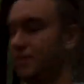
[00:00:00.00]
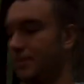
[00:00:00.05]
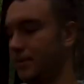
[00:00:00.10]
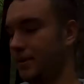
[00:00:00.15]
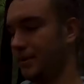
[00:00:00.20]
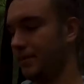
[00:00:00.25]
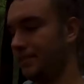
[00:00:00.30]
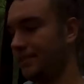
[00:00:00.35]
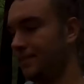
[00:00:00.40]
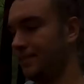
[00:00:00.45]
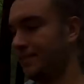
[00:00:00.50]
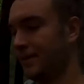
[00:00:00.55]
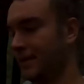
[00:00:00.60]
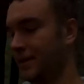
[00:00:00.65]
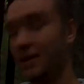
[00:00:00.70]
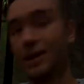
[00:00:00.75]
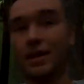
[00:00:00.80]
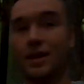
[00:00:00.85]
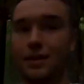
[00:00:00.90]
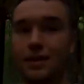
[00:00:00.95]
But
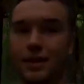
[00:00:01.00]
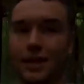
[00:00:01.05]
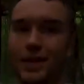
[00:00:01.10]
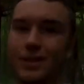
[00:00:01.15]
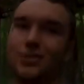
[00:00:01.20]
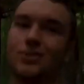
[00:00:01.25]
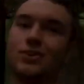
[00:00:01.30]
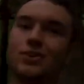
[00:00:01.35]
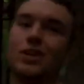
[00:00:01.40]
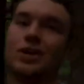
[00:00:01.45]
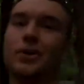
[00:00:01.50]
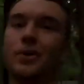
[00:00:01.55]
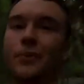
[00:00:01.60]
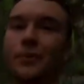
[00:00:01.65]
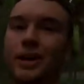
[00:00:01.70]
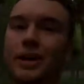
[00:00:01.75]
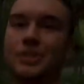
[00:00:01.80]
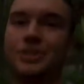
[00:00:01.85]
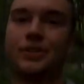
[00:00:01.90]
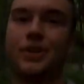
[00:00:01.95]
Thanks for uh,
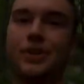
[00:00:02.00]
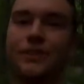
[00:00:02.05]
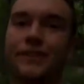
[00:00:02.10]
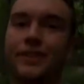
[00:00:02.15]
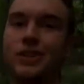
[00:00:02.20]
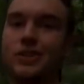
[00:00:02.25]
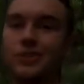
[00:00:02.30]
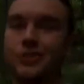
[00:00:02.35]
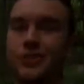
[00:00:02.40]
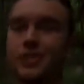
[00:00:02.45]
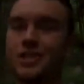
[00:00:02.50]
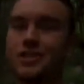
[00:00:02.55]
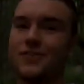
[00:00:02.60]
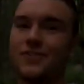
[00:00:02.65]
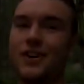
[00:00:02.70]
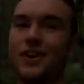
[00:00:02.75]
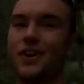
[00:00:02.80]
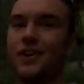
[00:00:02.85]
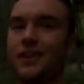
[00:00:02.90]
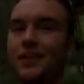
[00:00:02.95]
watching our adventure thus
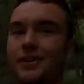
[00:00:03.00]
far,